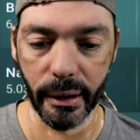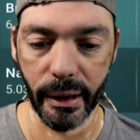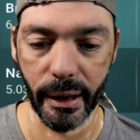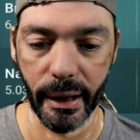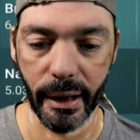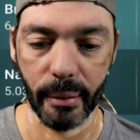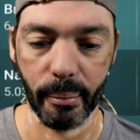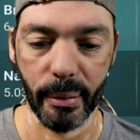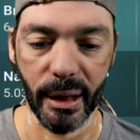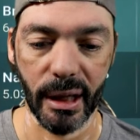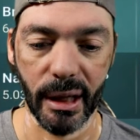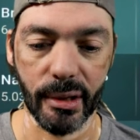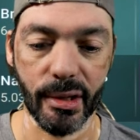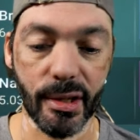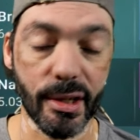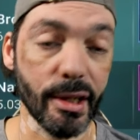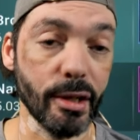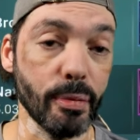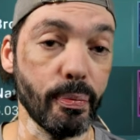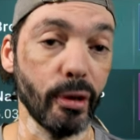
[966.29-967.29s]
at about
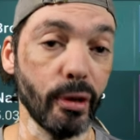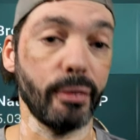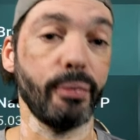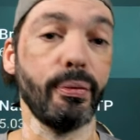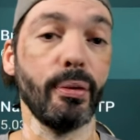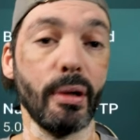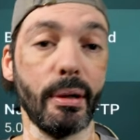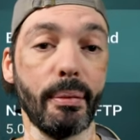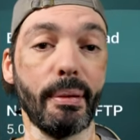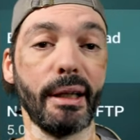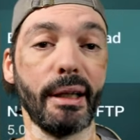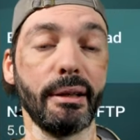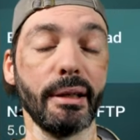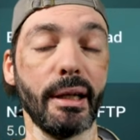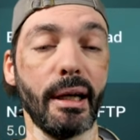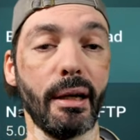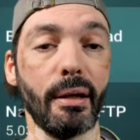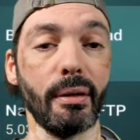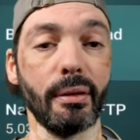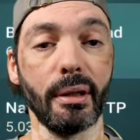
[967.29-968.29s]
6.4 right
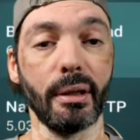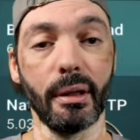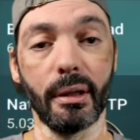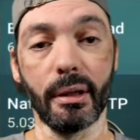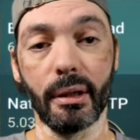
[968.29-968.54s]
now,